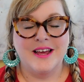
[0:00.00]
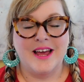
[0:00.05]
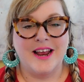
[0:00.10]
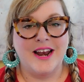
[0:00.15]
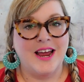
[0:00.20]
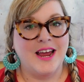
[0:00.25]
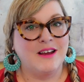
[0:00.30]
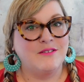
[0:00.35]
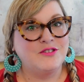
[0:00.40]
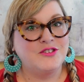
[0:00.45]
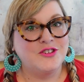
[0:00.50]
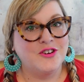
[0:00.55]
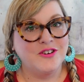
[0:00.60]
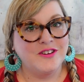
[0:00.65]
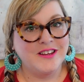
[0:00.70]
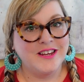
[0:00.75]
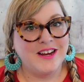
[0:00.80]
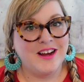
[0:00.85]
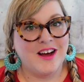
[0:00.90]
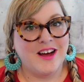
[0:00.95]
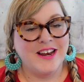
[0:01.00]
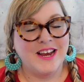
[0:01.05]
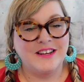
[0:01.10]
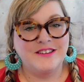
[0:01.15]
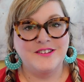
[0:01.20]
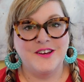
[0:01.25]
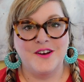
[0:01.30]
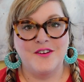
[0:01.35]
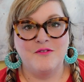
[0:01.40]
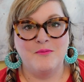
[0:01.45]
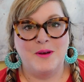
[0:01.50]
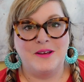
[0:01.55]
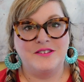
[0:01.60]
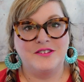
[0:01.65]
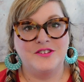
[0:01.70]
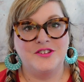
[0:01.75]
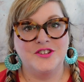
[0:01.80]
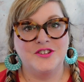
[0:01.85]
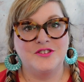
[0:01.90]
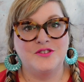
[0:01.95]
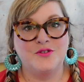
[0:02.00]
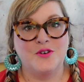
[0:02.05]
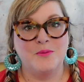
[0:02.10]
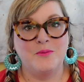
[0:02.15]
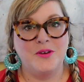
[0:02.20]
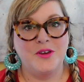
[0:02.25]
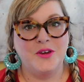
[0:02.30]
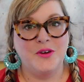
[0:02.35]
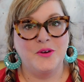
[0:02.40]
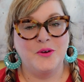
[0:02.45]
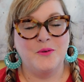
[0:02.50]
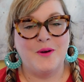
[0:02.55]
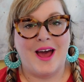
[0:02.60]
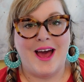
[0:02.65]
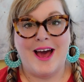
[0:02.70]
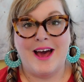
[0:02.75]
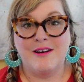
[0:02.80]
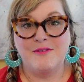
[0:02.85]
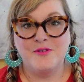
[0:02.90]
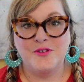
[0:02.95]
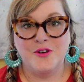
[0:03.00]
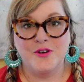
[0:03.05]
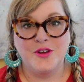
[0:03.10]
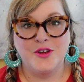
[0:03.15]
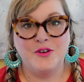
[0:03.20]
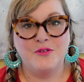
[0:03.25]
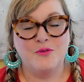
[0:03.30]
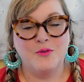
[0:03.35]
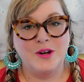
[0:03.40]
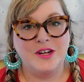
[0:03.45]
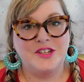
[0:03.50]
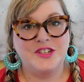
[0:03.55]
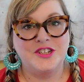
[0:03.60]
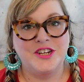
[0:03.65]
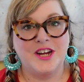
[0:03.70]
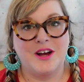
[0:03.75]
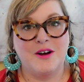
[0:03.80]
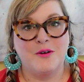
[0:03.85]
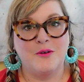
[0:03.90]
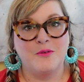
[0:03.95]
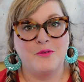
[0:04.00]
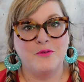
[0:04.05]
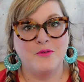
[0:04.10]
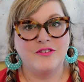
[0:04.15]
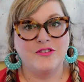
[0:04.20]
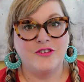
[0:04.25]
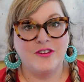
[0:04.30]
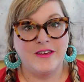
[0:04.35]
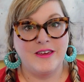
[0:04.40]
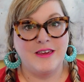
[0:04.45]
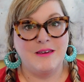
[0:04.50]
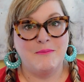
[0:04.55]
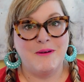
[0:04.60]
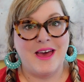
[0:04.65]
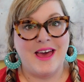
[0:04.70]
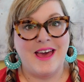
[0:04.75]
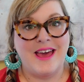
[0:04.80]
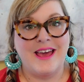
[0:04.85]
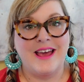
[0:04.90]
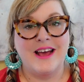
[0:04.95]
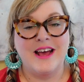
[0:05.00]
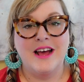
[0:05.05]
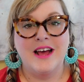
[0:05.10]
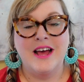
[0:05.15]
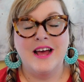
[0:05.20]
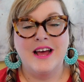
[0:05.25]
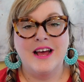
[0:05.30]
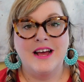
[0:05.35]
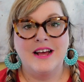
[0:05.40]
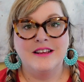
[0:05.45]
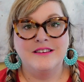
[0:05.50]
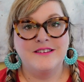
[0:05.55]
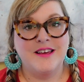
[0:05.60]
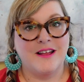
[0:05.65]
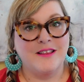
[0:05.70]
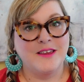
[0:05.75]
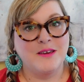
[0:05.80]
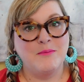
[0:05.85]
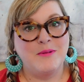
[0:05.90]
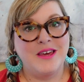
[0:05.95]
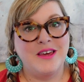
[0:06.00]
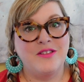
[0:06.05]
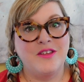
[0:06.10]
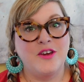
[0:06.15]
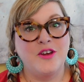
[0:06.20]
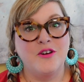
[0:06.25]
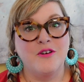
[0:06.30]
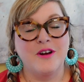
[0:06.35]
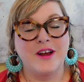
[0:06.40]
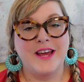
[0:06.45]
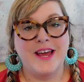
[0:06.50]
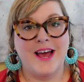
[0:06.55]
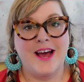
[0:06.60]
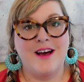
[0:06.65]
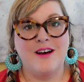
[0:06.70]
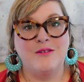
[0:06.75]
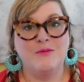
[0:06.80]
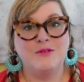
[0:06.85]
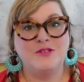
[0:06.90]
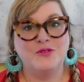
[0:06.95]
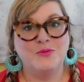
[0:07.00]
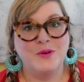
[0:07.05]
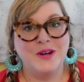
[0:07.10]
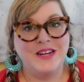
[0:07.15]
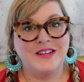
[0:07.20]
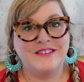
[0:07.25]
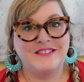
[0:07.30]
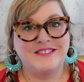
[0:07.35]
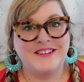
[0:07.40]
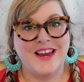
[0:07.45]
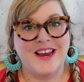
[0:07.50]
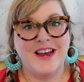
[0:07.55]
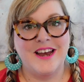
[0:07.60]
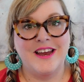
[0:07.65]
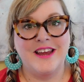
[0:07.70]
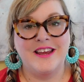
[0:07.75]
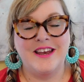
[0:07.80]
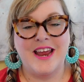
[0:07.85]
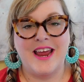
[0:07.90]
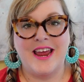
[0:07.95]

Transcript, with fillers: And I have certainly got a ton of messages from you after you've reached out to eBay telling me that your account was reinstated.